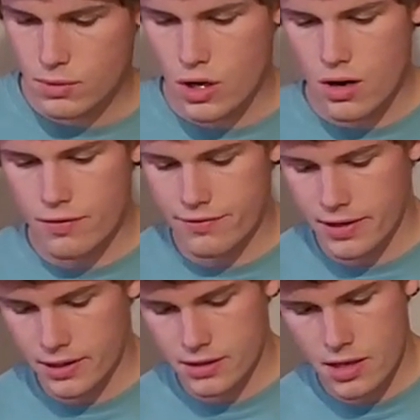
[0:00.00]

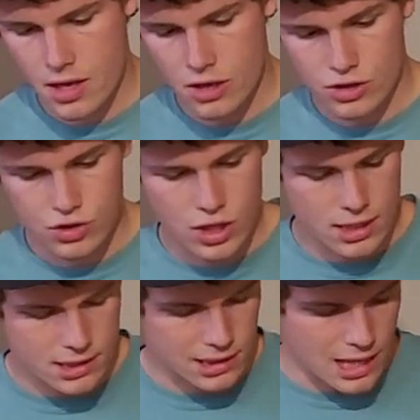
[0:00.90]
Perfect
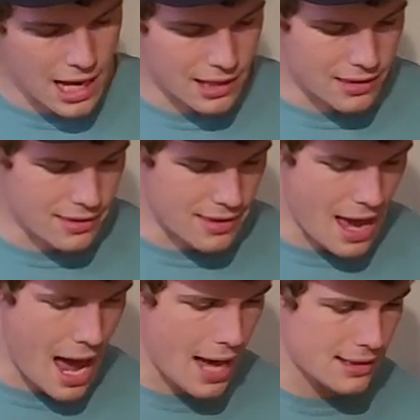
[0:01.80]
just like
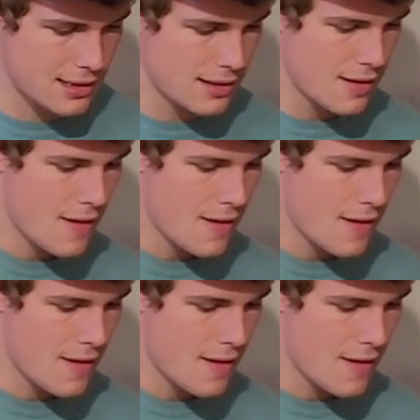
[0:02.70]
that.